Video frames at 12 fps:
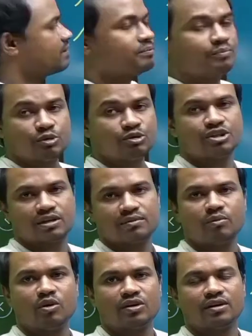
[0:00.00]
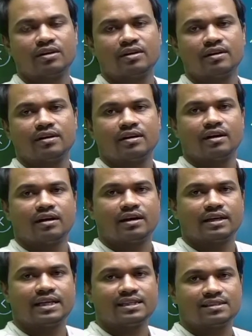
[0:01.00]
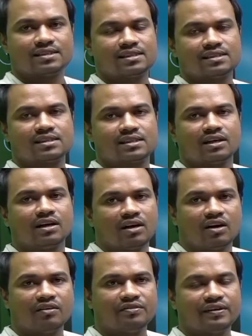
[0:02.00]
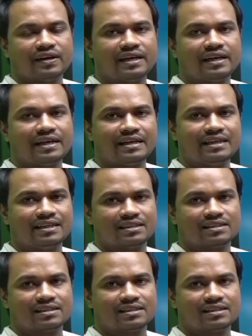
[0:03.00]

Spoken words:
future more cases of EDs